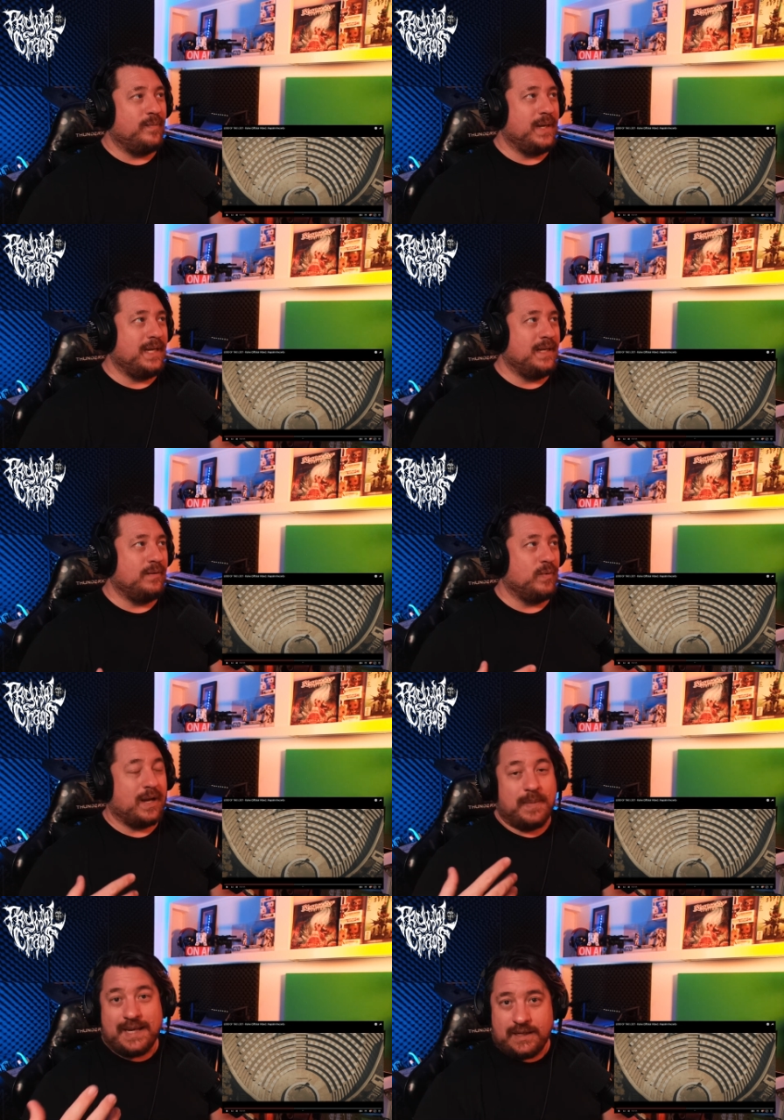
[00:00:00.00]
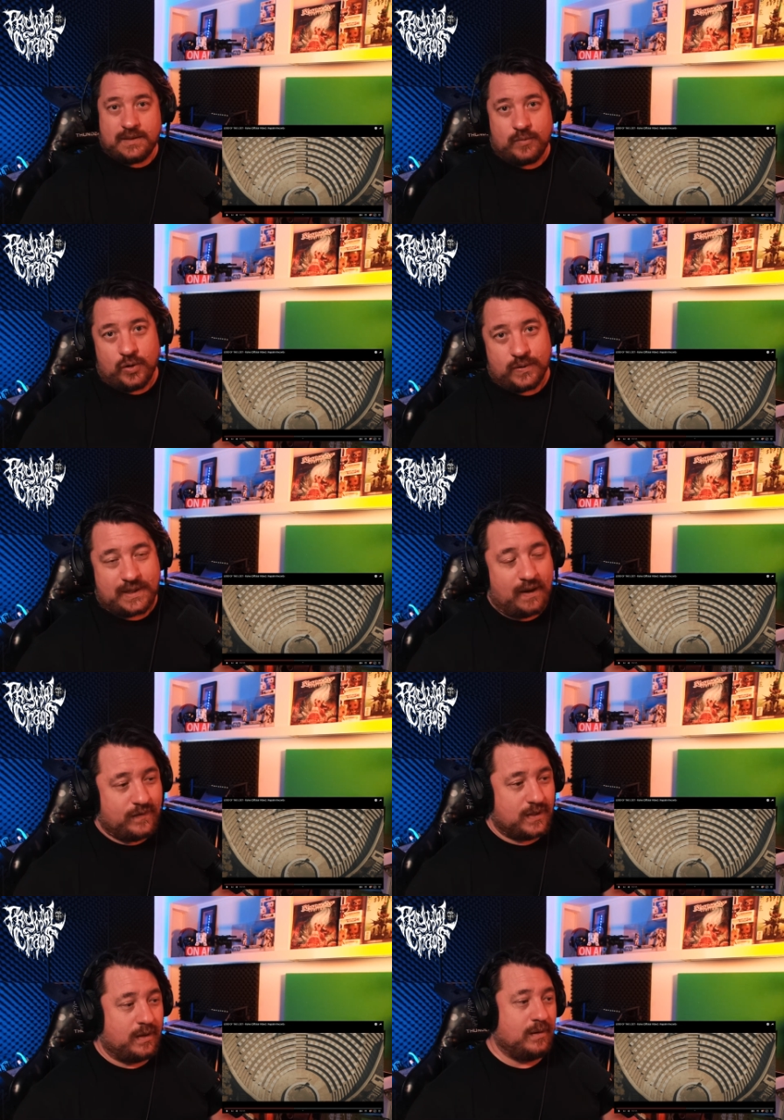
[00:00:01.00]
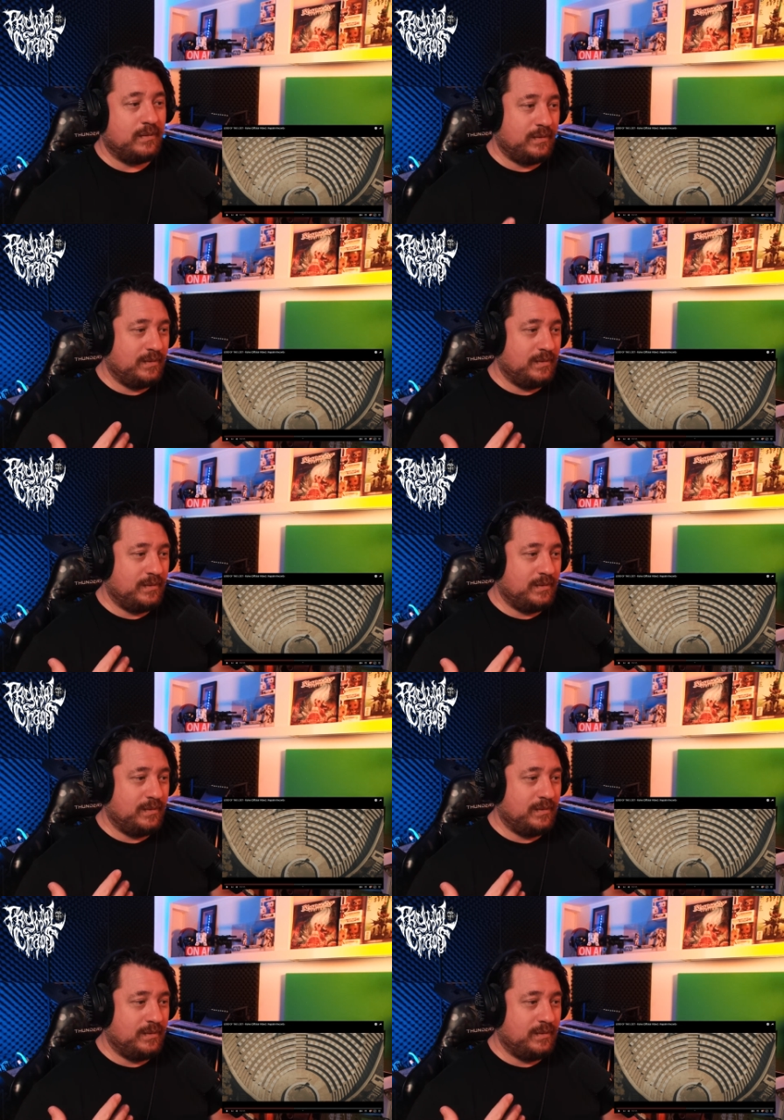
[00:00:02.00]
have been recommending some cool stuff, so